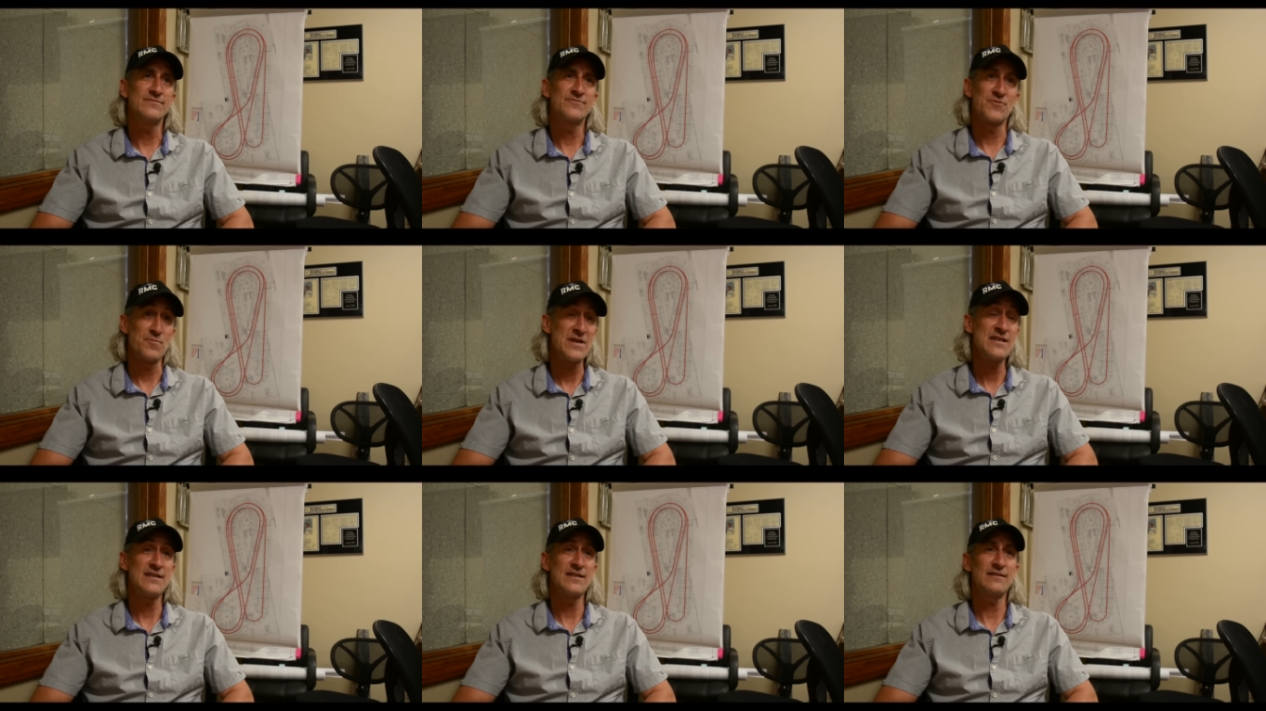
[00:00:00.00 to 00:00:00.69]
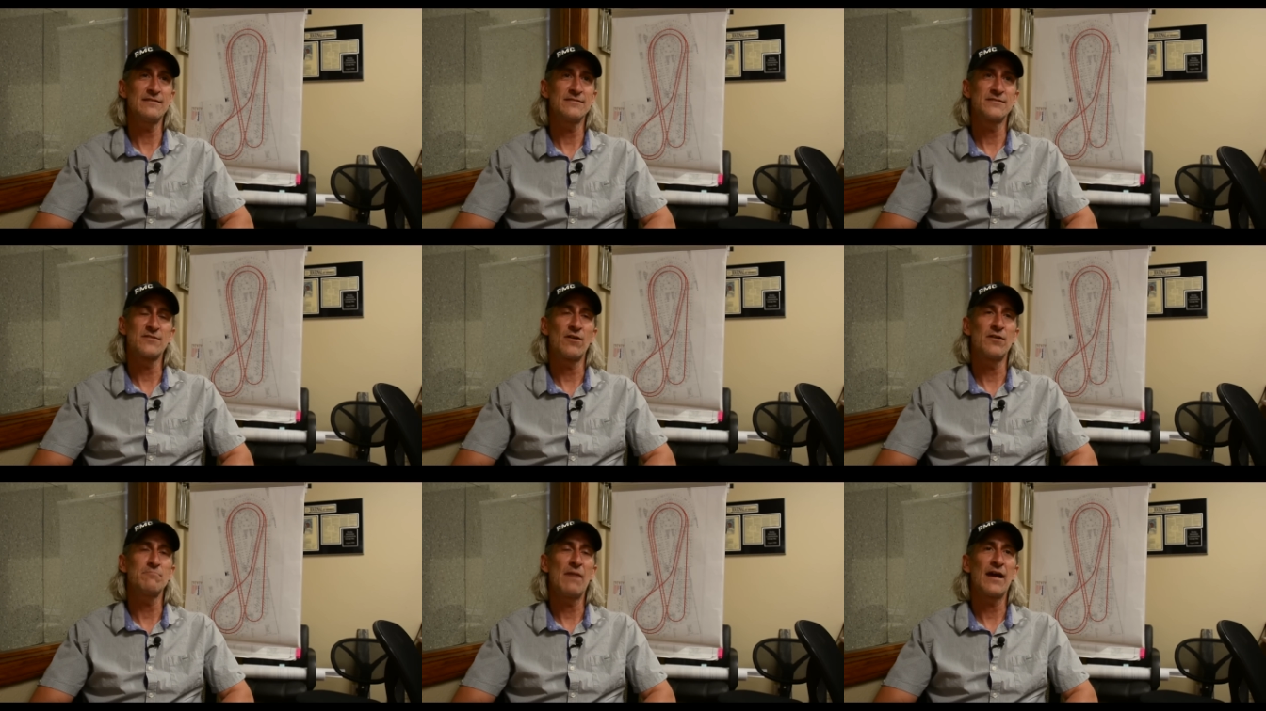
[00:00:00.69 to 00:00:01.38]
for me, it
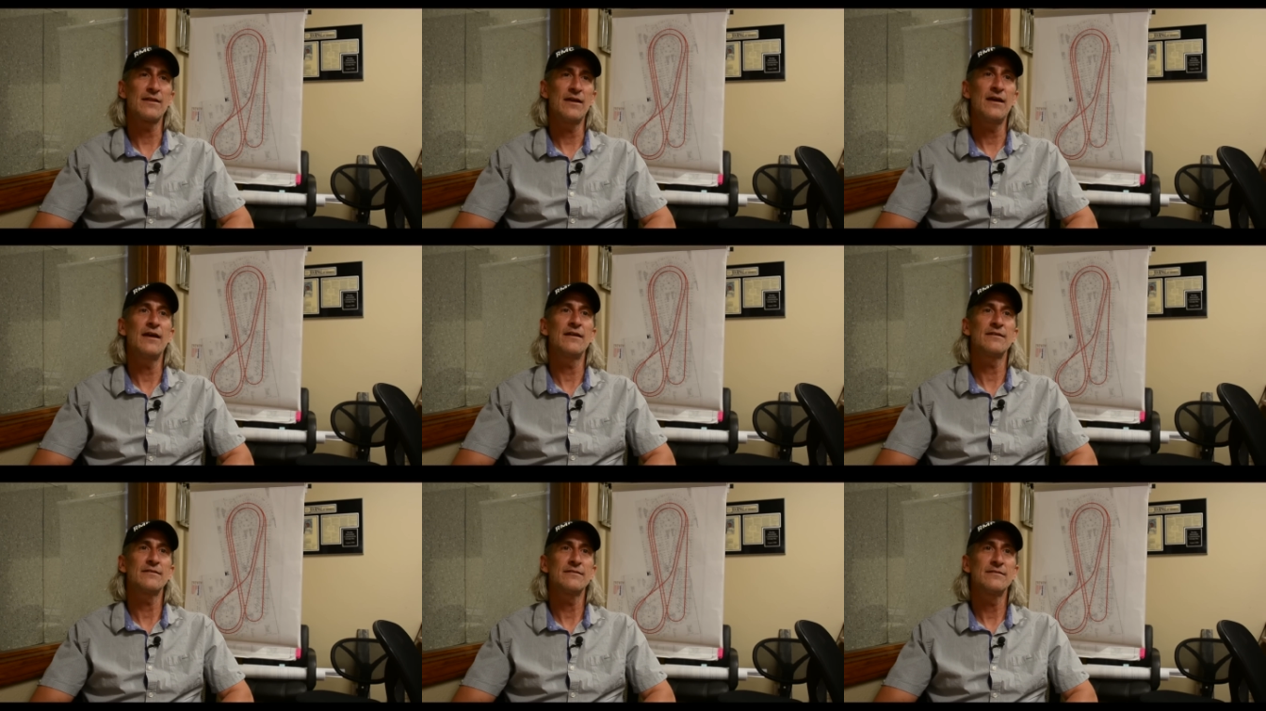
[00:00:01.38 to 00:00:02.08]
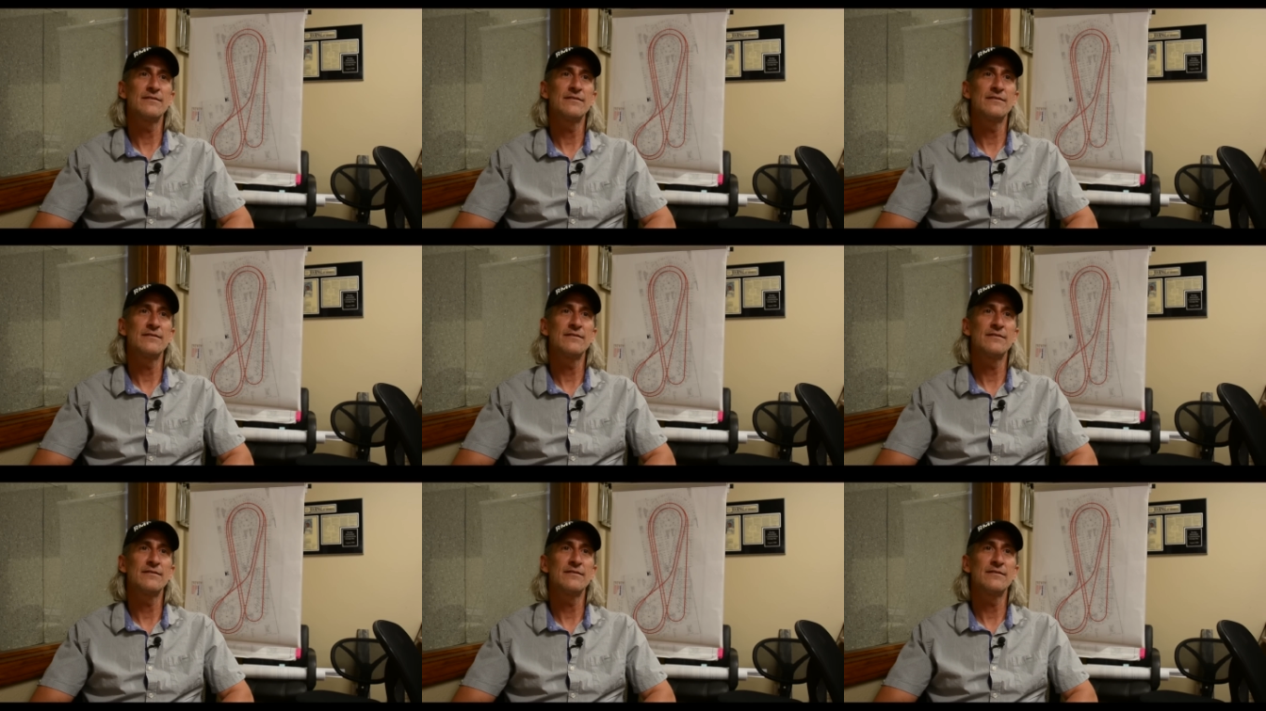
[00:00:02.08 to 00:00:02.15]
started back then.